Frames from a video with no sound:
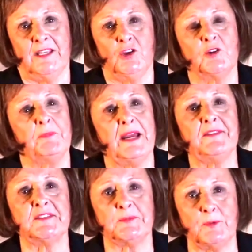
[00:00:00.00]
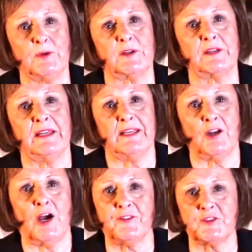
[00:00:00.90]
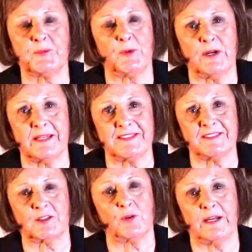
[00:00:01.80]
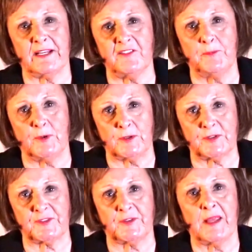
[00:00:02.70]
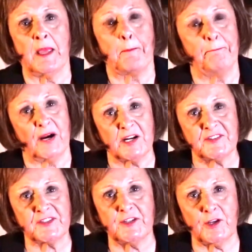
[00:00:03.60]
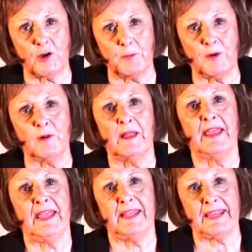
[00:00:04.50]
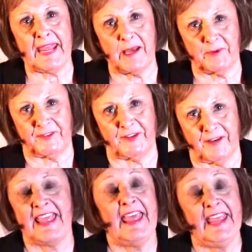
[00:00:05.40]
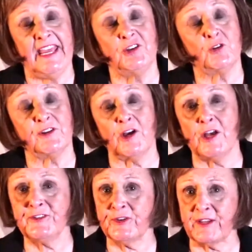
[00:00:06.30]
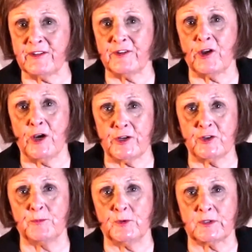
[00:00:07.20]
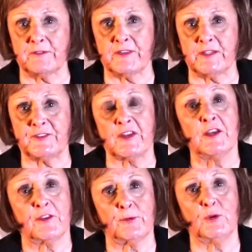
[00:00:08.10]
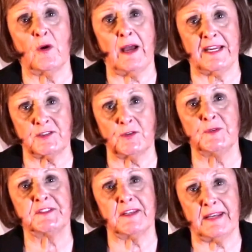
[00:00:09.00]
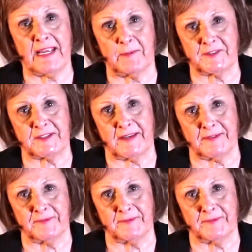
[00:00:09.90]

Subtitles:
You can buy this book at Authors Press, Creative Books, Barnes & Noble, and Amazon. And you can also get an audiobook of this through iTunes and Amazon.